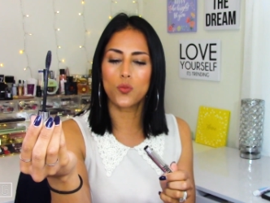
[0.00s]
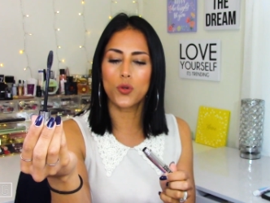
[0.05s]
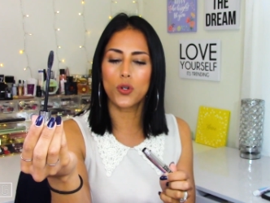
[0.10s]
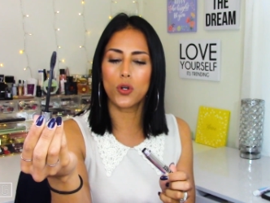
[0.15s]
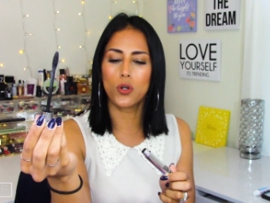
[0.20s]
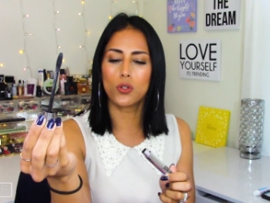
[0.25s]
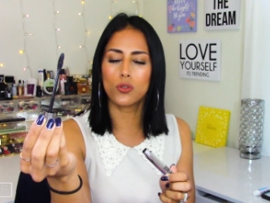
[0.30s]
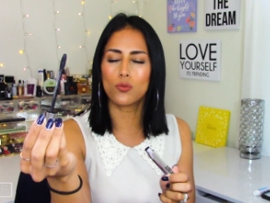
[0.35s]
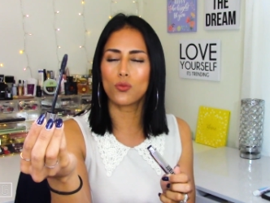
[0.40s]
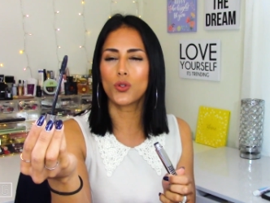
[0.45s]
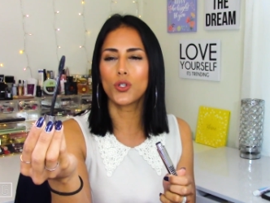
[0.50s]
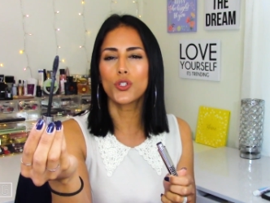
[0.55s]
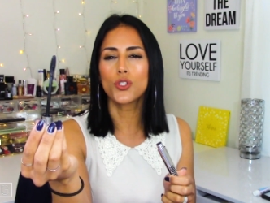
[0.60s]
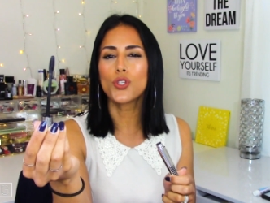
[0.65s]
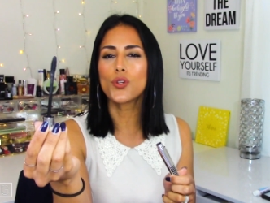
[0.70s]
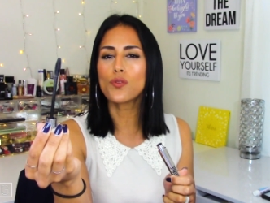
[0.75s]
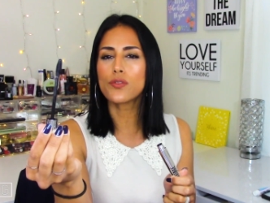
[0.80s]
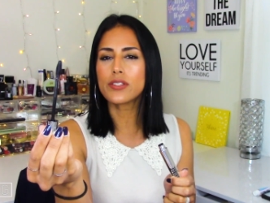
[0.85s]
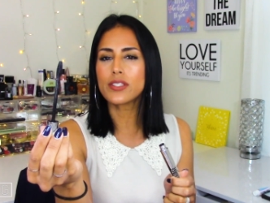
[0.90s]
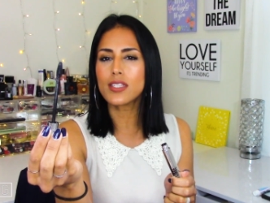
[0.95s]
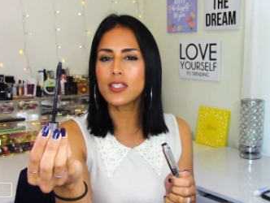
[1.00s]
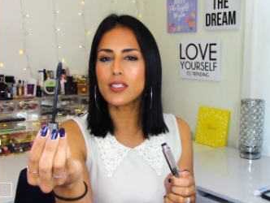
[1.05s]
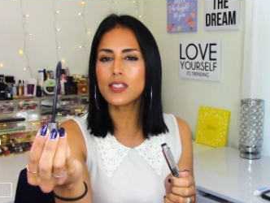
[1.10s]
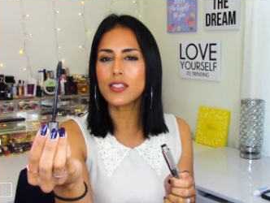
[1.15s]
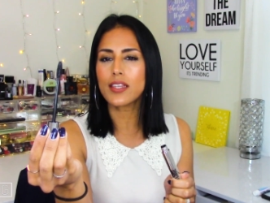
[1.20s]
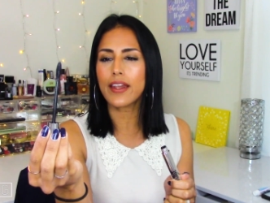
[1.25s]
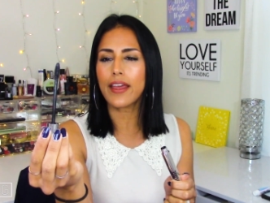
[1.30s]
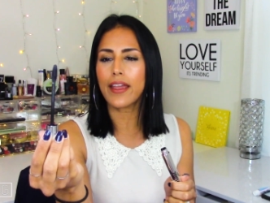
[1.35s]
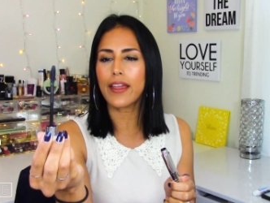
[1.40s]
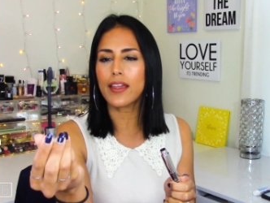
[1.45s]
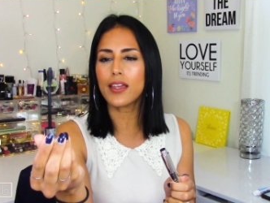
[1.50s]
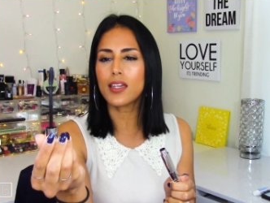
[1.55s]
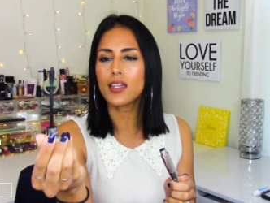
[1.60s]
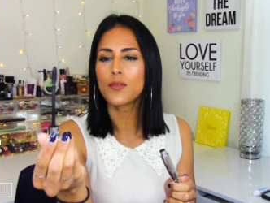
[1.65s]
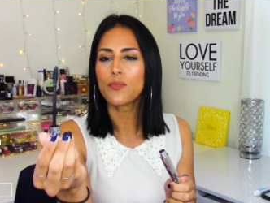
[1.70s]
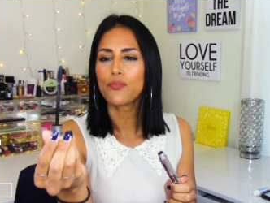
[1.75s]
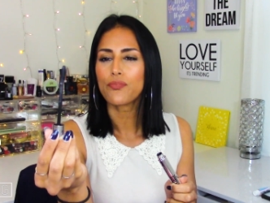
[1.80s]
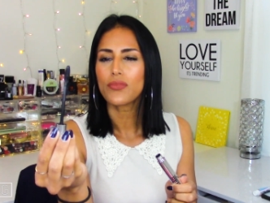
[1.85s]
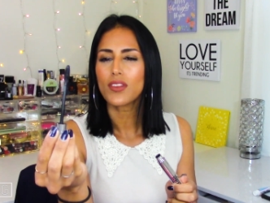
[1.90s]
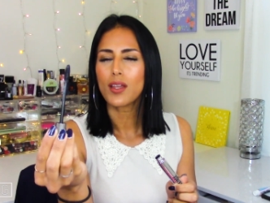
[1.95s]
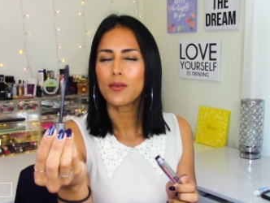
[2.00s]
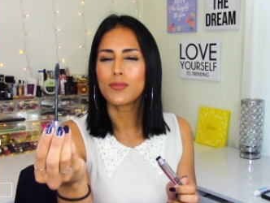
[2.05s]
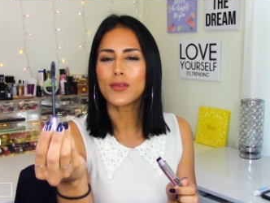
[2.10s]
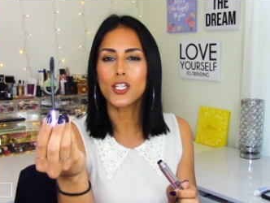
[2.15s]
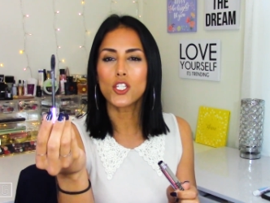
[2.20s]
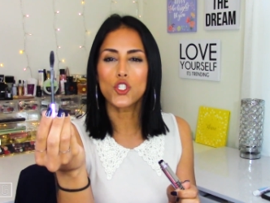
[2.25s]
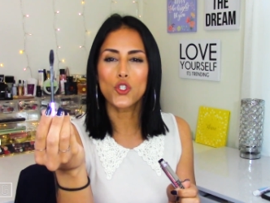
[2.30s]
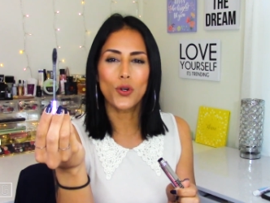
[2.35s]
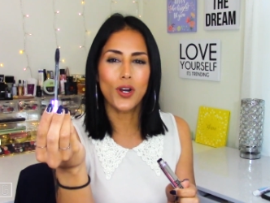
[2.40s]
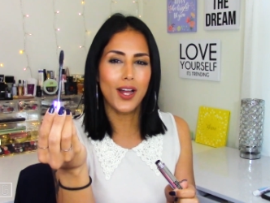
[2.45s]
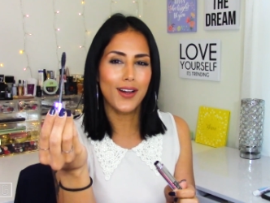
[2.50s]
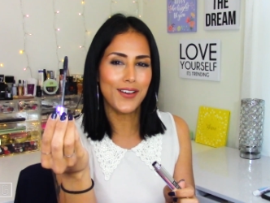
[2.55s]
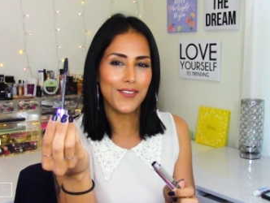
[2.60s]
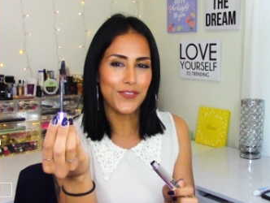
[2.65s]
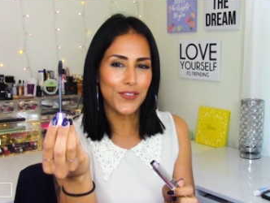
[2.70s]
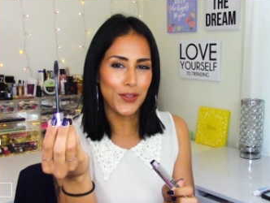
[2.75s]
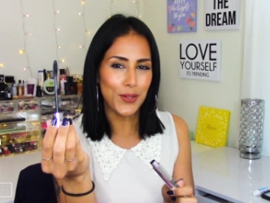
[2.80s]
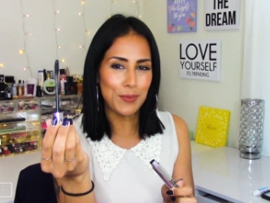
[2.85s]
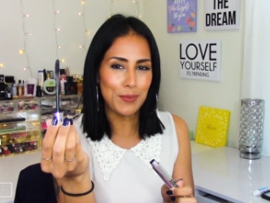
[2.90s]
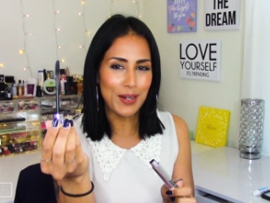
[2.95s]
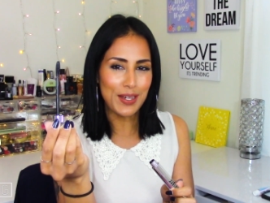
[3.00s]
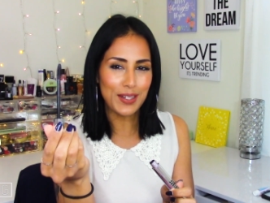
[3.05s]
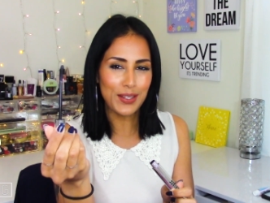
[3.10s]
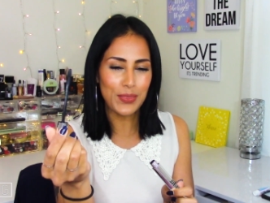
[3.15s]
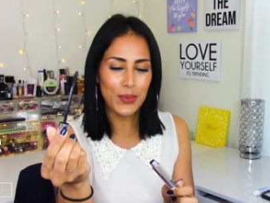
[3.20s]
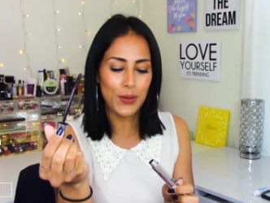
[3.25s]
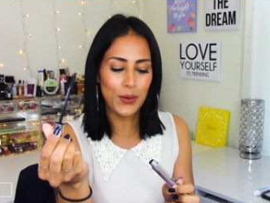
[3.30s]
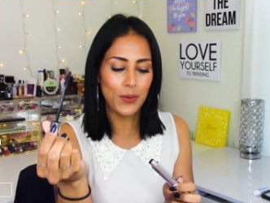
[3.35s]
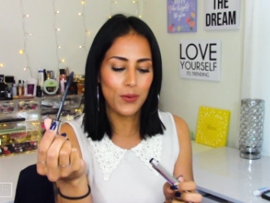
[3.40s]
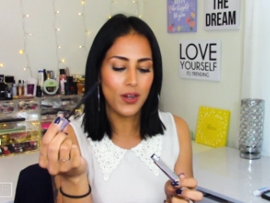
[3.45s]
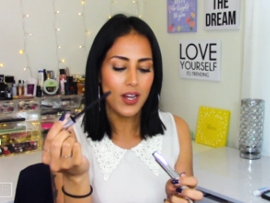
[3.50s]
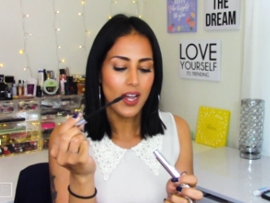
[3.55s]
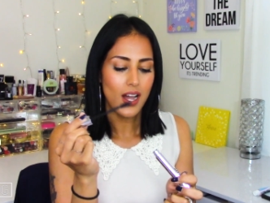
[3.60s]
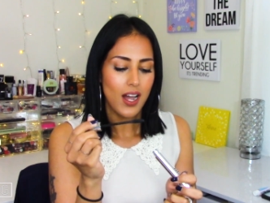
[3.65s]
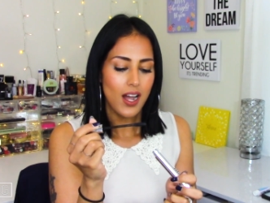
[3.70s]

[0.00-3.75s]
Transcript: We'll, we'll use this today. Not sure how I feel about it though.